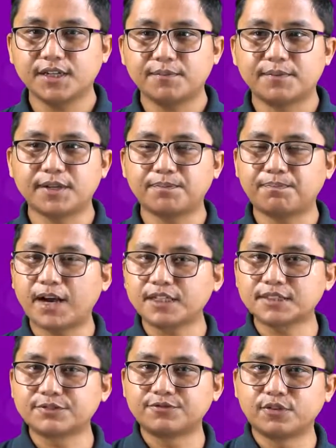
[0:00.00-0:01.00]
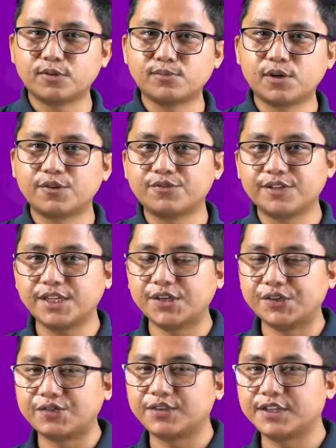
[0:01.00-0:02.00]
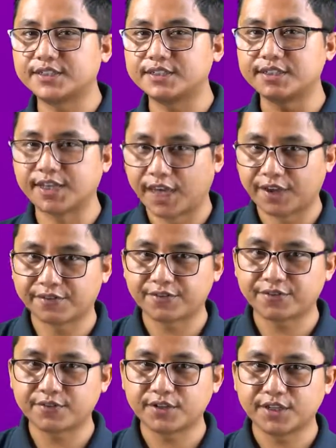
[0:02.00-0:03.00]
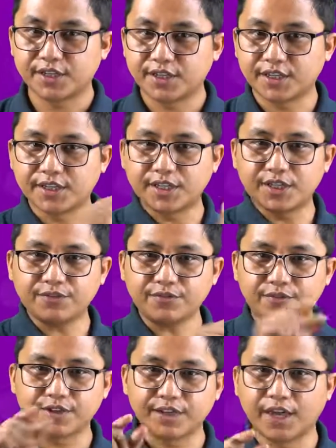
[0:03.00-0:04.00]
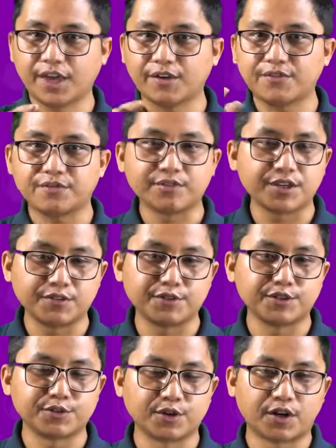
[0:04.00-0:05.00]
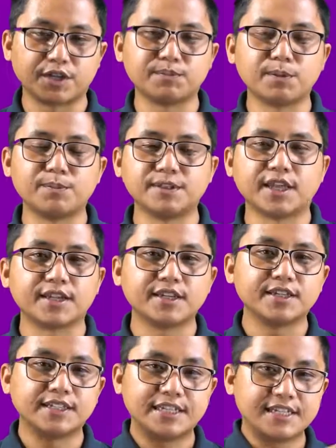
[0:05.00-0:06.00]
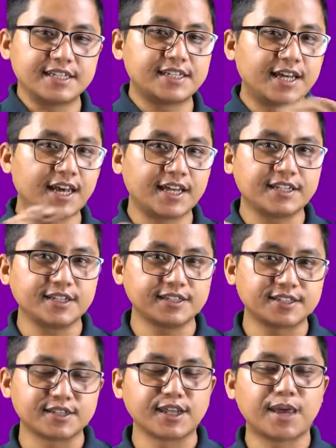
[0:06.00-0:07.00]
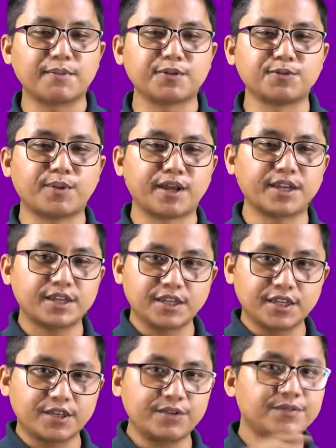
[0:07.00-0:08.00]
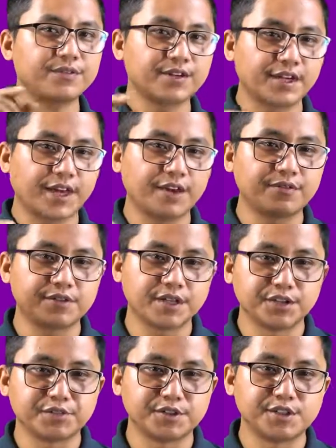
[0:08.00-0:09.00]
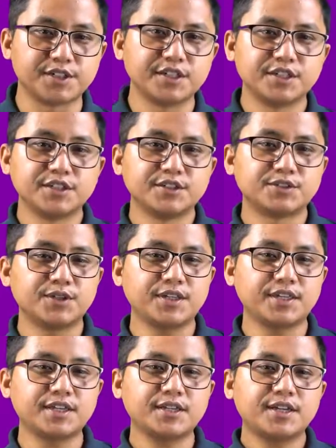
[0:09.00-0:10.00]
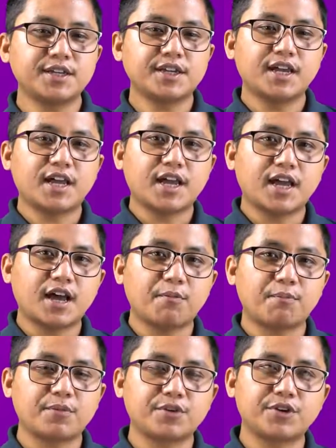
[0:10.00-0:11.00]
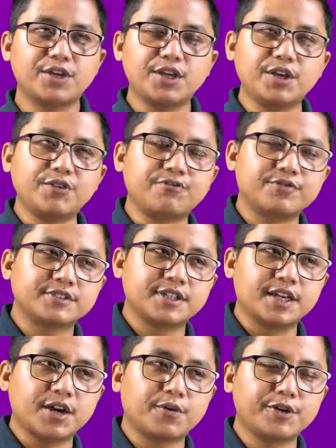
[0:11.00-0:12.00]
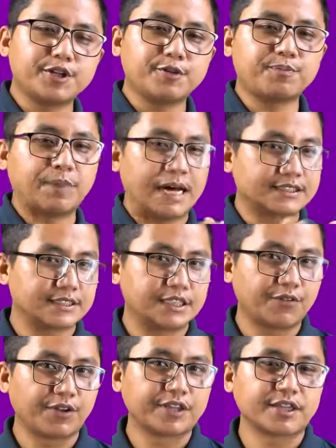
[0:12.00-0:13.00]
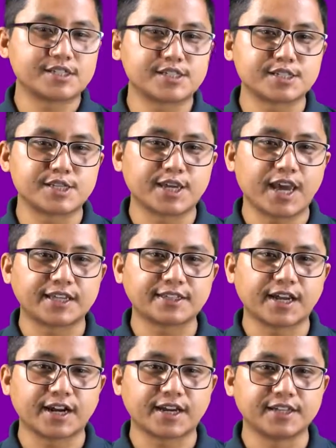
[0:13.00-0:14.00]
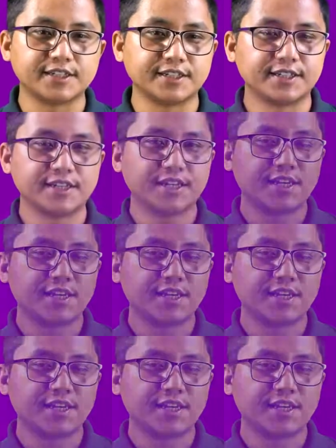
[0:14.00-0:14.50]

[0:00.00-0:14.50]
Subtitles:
But past form of give is gave. Give, gave, given. Remember that. Eat, ate, eaten. Have the mind. Give, gave, given. So here, give, say, ako na past indefinite decision na hay taragadi.